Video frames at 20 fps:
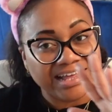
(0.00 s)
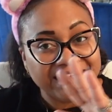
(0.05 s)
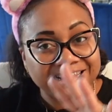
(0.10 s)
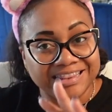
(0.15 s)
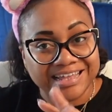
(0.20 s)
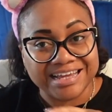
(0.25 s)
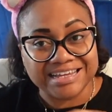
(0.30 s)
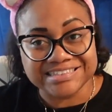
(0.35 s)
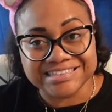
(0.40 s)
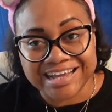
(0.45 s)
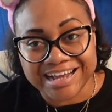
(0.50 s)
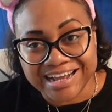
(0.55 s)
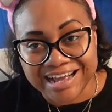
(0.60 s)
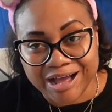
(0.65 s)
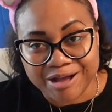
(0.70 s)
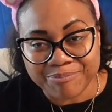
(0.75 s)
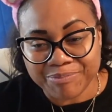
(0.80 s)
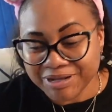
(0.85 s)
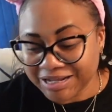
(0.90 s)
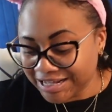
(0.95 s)
This I
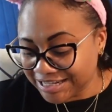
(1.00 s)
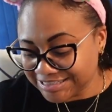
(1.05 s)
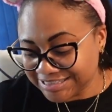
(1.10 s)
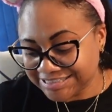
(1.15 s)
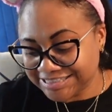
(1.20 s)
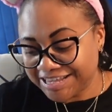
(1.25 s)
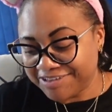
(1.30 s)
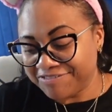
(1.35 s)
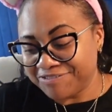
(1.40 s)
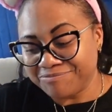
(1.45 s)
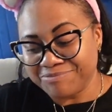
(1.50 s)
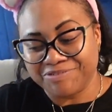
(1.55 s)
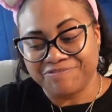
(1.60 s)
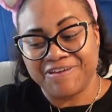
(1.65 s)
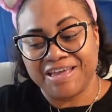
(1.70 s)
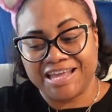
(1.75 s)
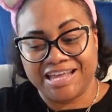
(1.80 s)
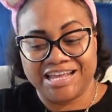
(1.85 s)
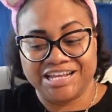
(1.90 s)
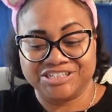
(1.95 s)
got because it's giving me
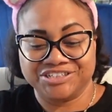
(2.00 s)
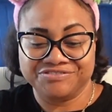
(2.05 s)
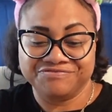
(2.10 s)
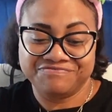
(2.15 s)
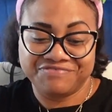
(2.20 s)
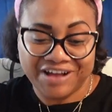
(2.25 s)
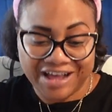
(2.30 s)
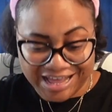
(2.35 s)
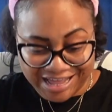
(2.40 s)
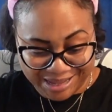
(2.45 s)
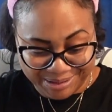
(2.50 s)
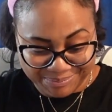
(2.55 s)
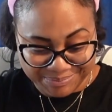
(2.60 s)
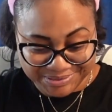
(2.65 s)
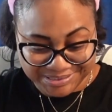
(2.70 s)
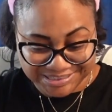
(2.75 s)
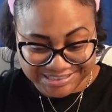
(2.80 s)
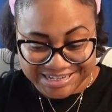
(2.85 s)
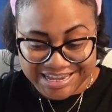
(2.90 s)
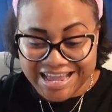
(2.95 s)
vacation
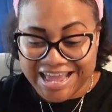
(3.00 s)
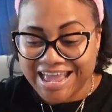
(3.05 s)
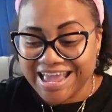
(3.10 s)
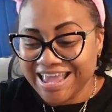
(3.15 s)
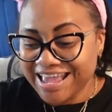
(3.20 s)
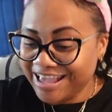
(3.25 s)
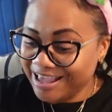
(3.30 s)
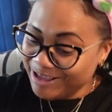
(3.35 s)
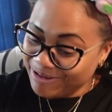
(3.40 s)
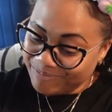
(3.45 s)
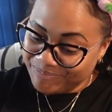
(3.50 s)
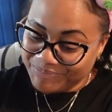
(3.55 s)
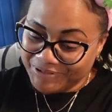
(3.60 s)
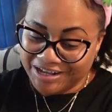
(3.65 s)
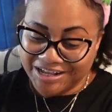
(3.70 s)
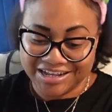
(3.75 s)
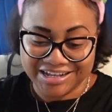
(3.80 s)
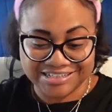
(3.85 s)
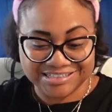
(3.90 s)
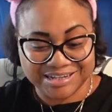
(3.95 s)
vibes. And
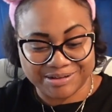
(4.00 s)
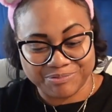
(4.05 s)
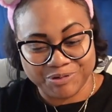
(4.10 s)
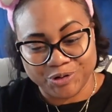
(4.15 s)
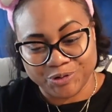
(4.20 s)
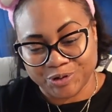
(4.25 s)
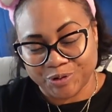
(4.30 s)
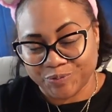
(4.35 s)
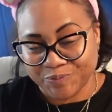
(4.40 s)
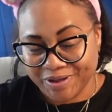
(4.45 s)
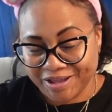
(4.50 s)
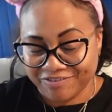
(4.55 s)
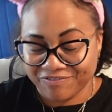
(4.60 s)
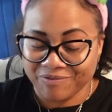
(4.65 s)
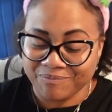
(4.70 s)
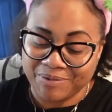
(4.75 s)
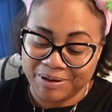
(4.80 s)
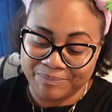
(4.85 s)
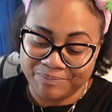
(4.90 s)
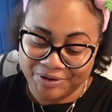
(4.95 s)
because I'm going away for
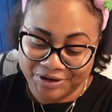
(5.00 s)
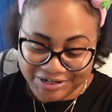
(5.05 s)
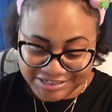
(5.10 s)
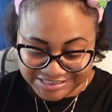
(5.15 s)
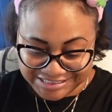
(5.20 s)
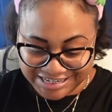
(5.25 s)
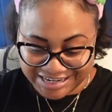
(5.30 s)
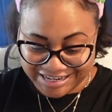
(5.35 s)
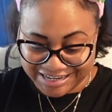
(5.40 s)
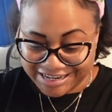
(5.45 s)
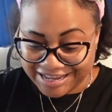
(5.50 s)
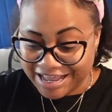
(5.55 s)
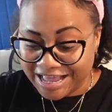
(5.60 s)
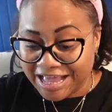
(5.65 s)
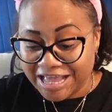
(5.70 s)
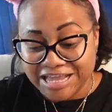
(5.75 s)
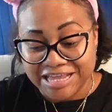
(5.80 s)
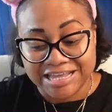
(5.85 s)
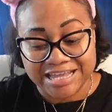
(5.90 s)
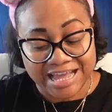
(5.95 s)
my birthday,
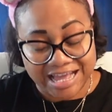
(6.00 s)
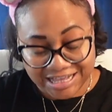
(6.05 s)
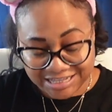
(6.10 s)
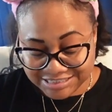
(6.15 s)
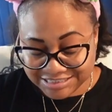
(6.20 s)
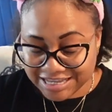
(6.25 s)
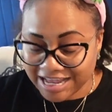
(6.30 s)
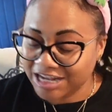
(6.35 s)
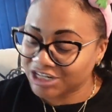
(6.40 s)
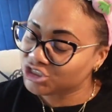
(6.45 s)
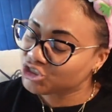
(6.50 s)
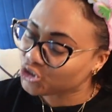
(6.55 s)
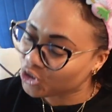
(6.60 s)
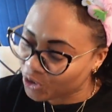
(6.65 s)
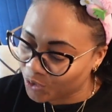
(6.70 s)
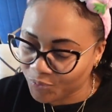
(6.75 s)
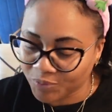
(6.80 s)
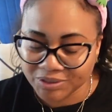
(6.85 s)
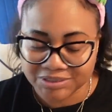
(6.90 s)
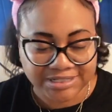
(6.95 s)
yes, I
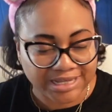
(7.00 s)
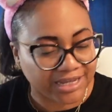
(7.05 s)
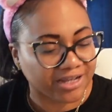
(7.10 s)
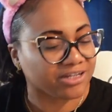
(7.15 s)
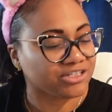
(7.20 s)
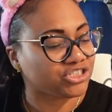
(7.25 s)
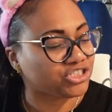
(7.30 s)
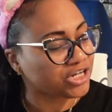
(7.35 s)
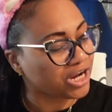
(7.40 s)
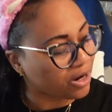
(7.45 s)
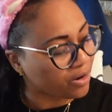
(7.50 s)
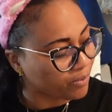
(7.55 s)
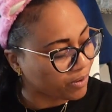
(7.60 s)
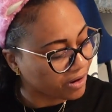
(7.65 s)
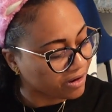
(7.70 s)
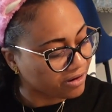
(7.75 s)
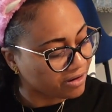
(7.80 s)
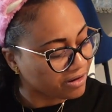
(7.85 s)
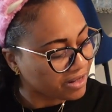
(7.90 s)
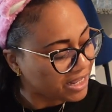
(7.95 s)
sure will take a
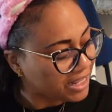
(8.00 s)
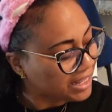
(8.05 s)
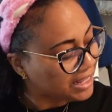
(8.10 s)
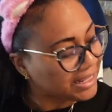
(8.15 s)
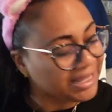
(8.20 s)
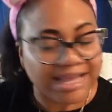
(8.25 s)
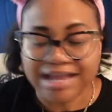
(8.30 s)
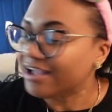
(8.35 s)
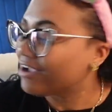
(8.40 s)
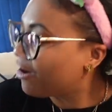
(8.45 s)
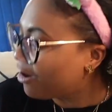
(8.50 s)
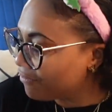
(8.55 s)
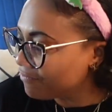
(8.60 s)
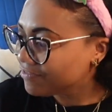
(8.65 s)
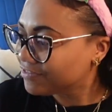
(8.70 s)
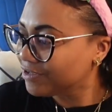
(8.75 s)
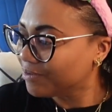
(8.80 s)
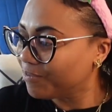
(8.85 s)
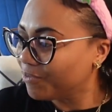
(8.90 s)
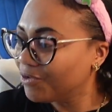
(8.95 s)
shower, get
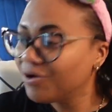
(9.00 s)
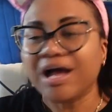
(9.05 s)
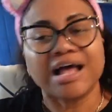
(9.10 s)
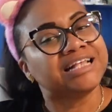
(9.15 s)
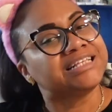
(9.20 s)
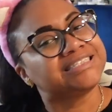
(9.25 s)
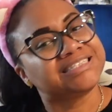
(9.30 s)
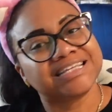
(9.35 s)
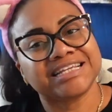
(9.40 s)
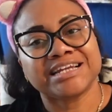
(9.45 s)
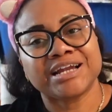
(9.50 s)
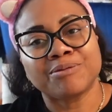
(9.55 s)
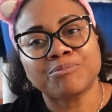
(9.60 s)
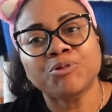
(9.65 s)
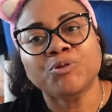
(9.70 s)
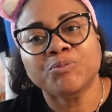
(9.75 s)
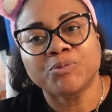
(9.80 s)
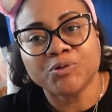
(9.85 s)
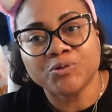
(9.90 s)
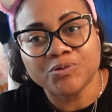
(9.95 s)
comfortable, and sit in a
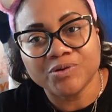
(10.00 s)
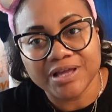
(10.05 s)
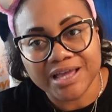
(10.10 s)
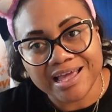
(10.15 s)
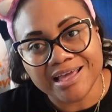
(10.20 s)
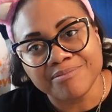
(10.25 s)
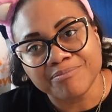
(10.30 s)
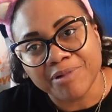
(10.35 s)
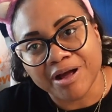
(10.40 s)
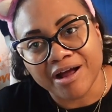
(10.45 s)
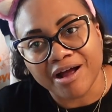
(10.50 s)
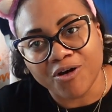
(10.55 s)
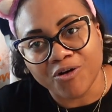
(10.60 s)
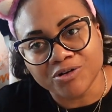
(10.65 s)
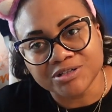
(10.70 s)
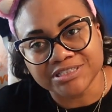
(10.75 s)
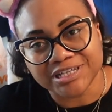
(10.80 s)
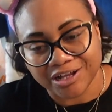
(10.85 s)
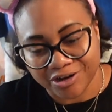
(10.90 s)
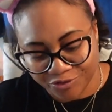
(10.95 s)
muumuu in my
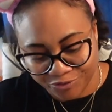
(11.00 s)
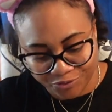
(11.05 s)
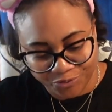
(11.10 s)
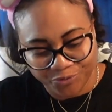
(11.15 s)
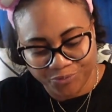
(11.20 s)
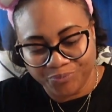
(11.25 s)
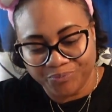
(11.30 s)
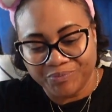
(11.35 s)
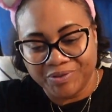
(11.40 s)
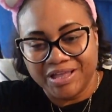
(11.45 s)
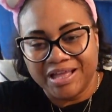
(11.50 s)
hotel room.